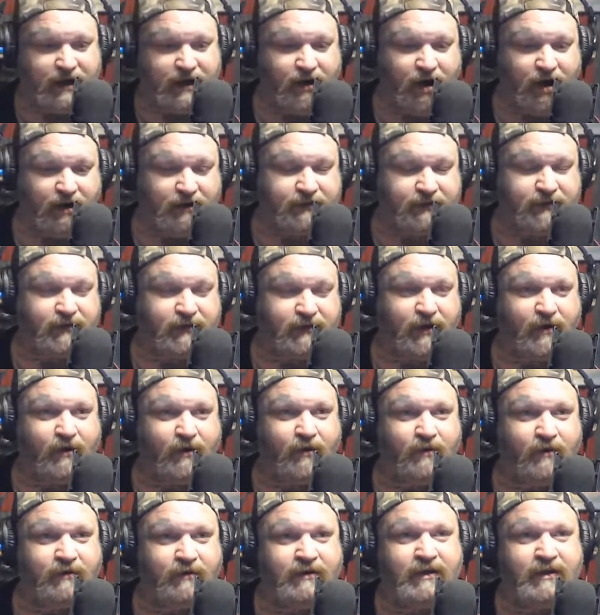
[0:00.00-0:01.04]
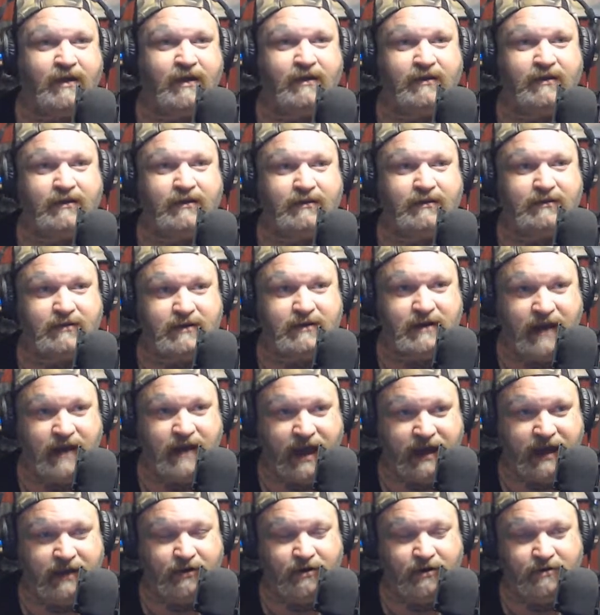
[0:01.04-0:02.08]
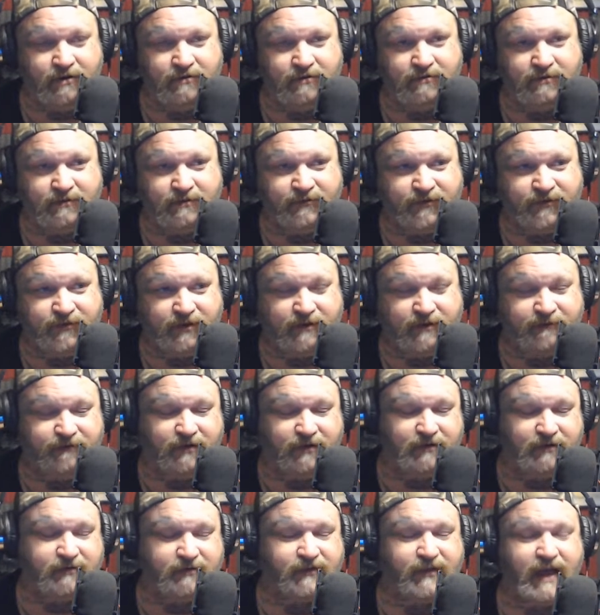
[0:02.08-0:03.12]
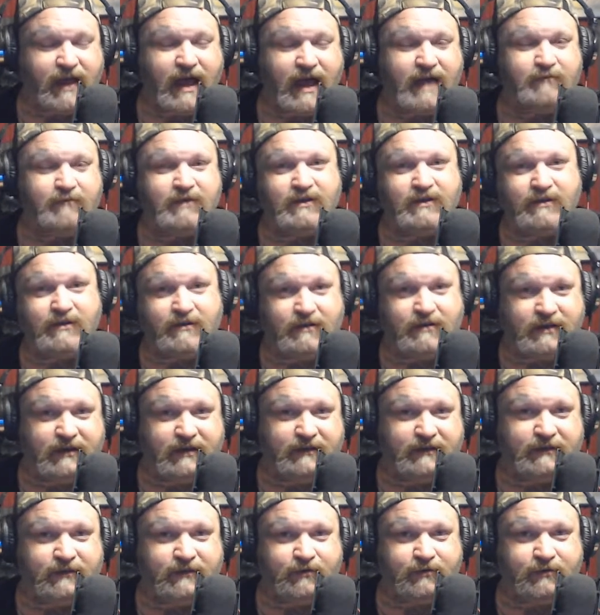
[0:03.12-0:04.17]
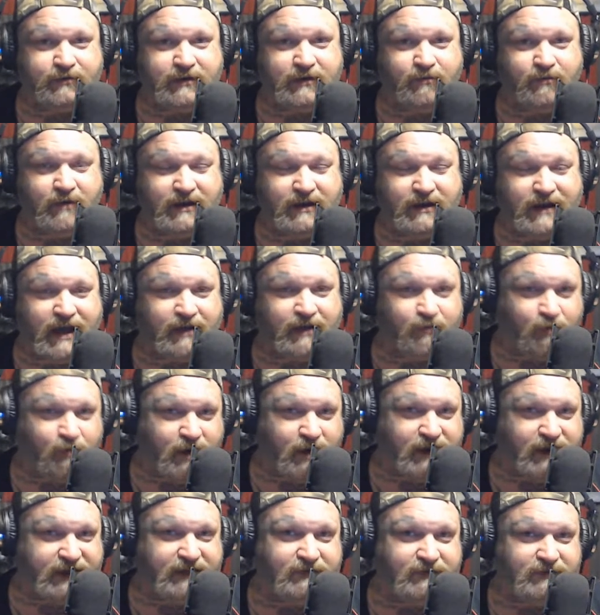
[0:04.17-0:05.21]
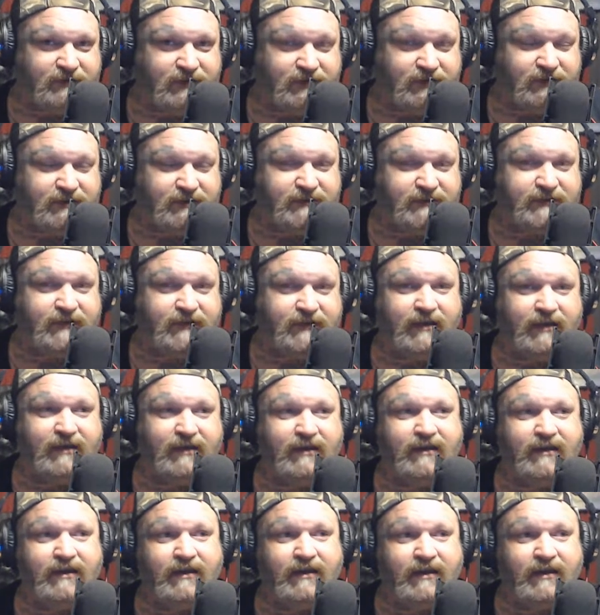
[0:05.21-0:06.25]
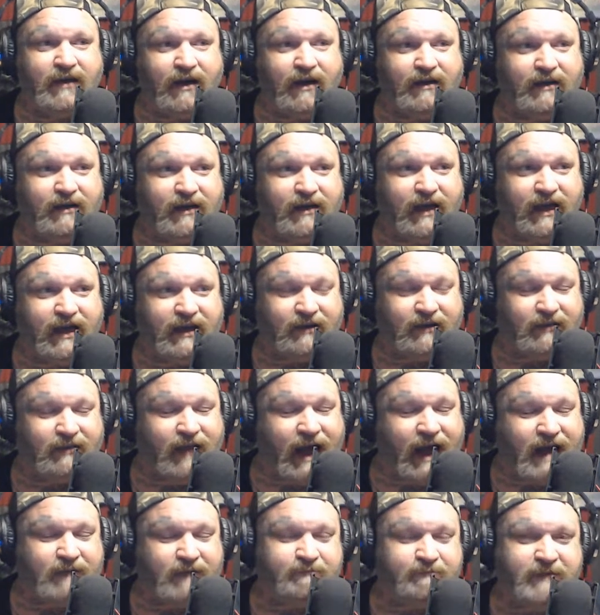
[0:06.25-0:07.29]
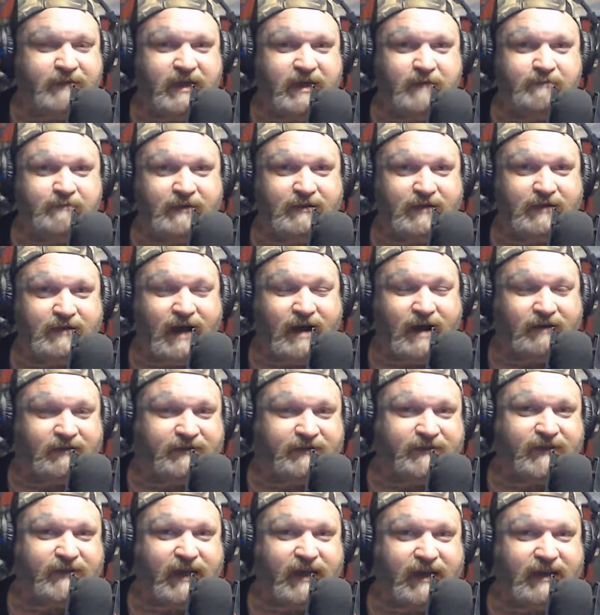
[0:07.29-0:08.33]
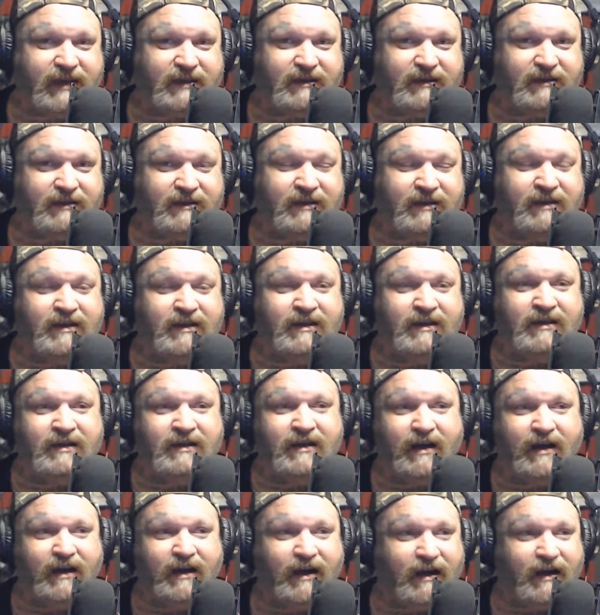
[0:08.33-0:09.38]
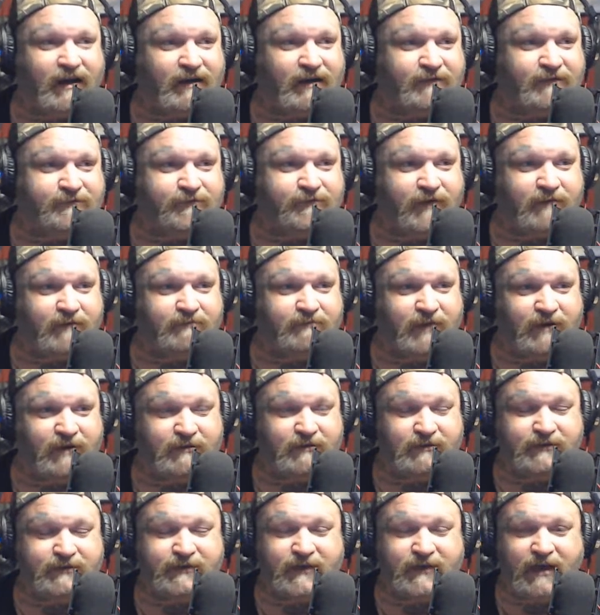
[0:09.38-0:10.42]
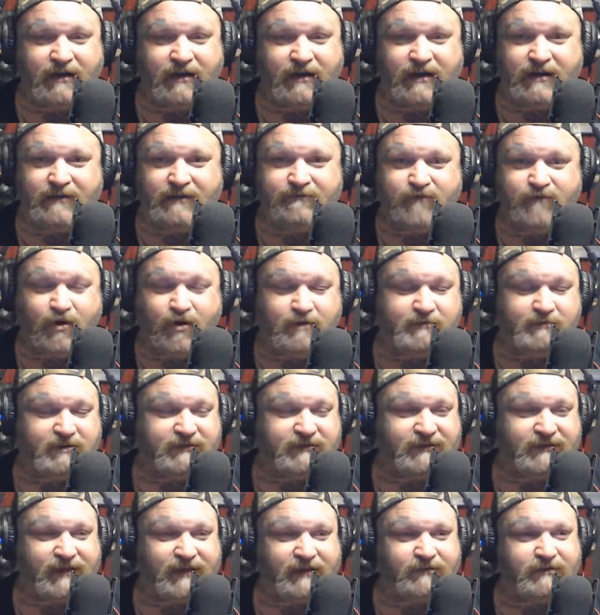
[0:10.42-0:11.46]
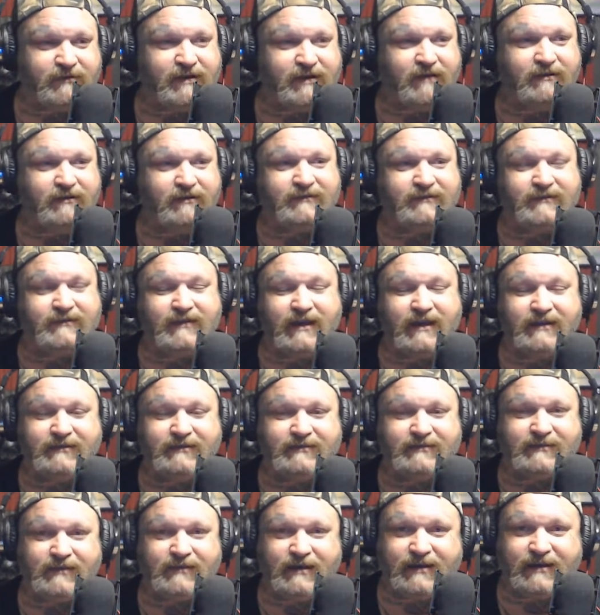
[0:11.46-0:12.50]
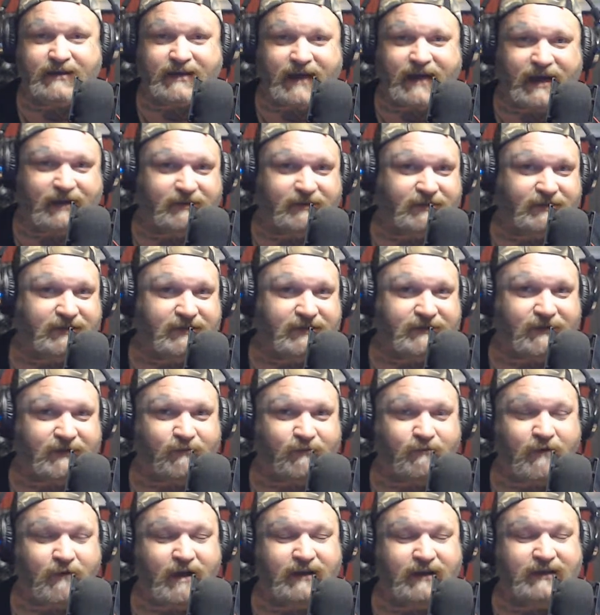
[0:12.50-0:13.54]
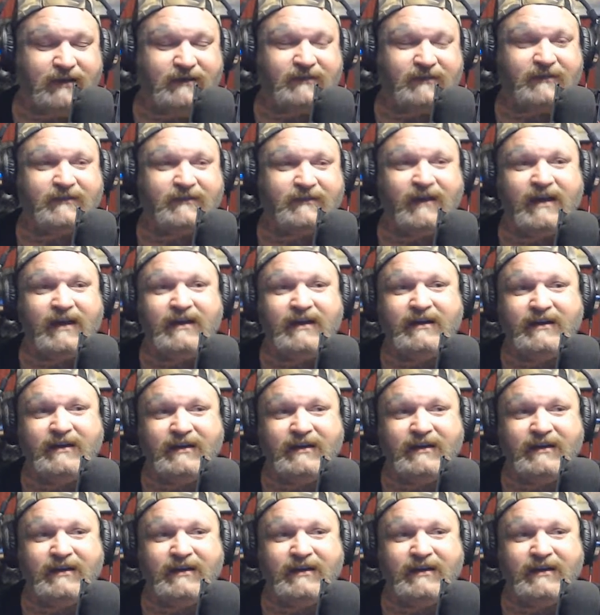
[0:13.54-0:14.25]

And also, NATO, for the first time in their history, went on ready alert and a lot of people are saying uh, from those uh, former secretary states like Condoleezza Rice,